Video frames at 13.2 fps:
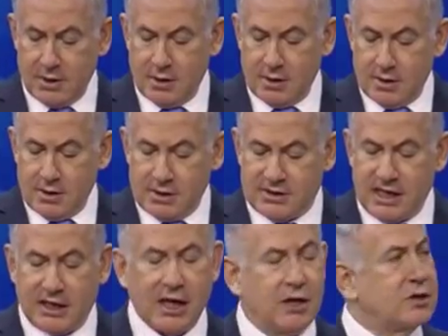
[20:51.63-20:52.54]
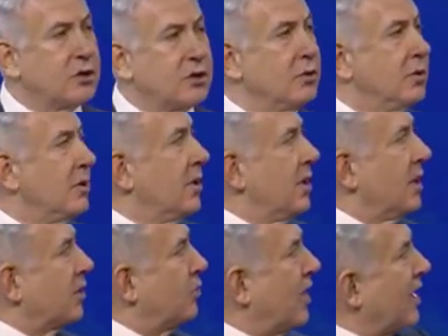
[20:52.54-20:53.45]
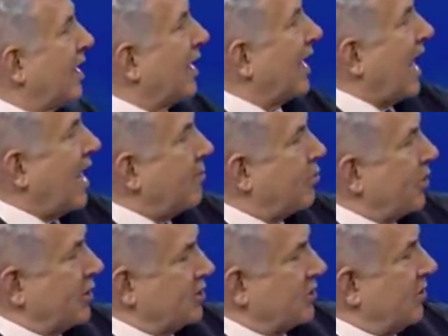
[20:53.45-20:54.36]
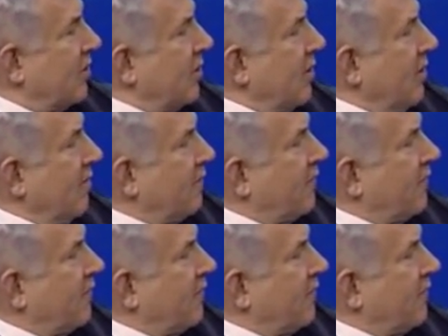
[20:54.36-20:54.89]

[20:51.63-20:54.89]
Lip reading: seeking to create a land bridge from